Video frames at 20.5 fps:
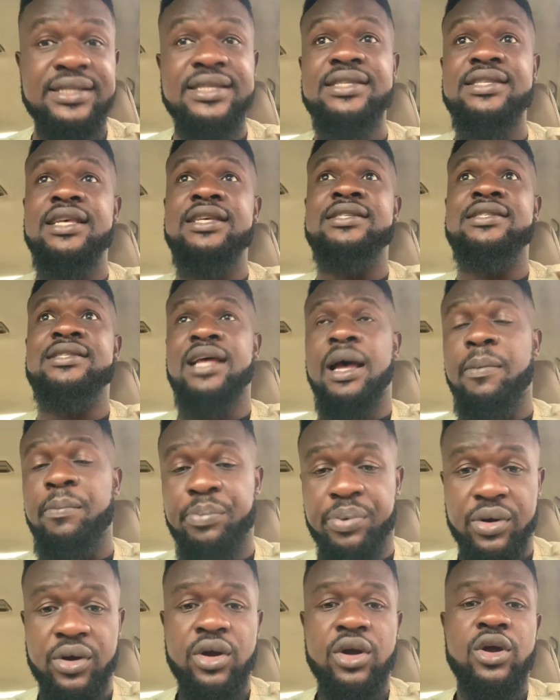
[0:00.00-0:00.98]
is a stamp
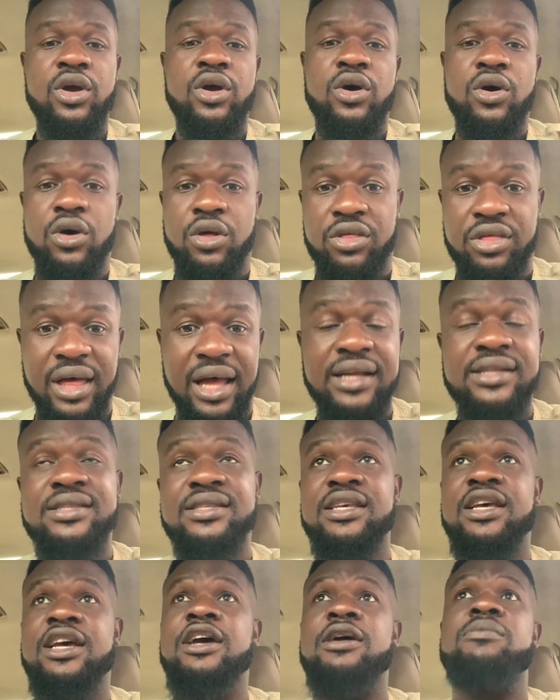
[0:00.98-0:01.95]
on that
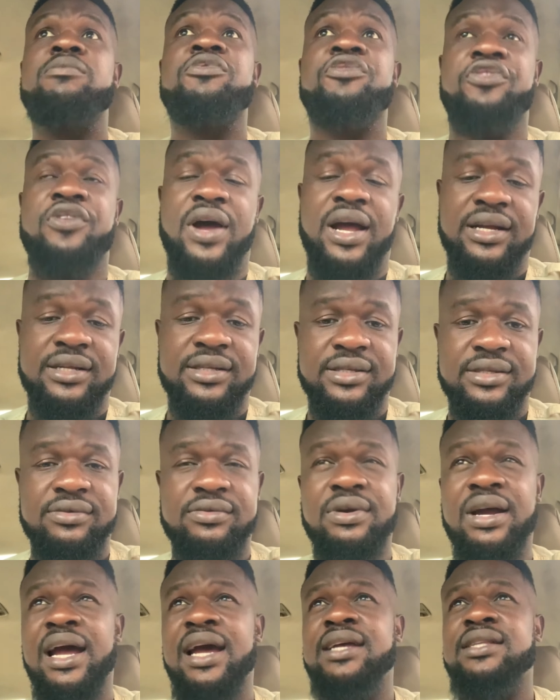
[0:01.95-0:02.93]
um, fact,
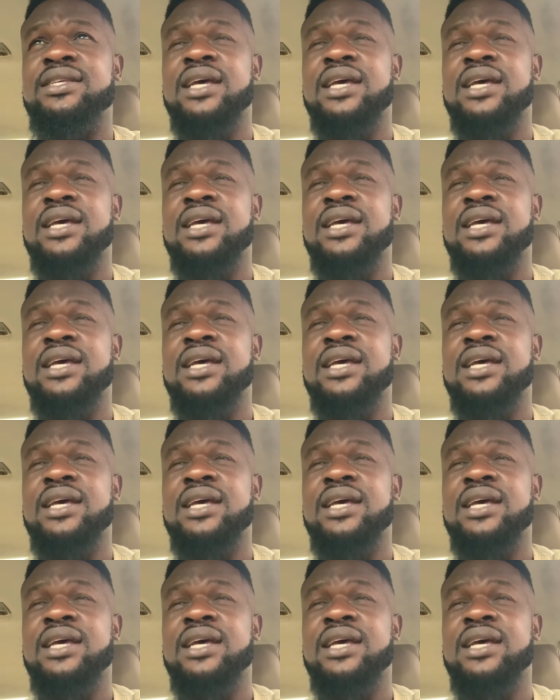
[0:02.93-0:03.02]
right?